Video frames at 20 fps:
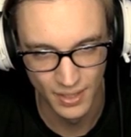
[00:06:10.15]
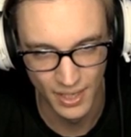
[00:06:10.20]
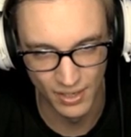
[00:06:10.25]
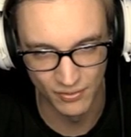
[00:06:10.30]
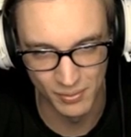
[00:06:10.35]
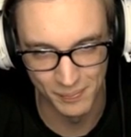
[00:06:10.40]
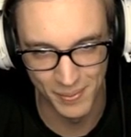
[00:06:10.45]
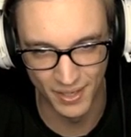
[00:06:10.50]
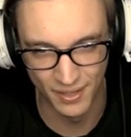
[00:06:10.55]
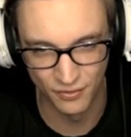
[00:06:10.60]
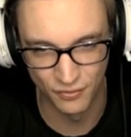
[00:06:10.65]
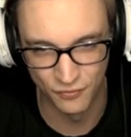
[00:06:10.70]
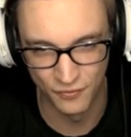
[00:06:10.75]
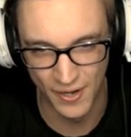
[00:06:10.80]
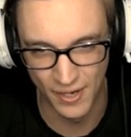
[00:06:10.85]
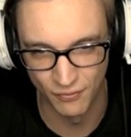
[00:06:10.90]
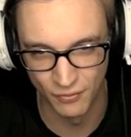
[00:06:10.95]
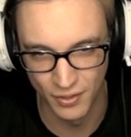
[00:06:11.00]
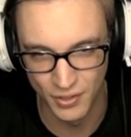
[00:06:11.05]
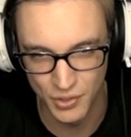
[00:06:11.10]
Everybody's
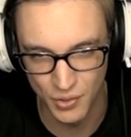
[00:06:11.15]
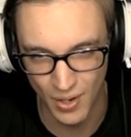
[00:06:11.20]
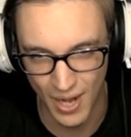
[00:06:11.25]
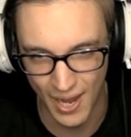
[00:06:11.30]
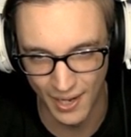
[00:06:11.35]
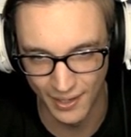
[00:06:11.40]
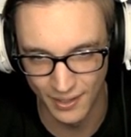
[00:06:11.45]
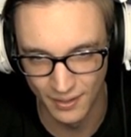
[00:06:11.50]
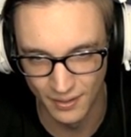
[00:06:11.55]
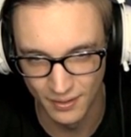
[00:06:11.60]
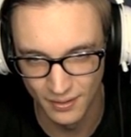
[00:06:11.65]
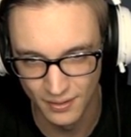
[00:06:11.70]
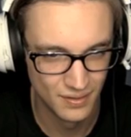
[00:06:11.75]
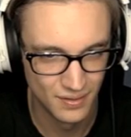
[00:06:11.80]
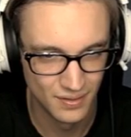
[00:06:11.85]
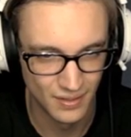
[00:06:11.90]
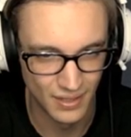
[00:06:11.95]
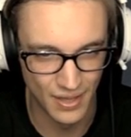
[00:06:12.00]
favorite dragon.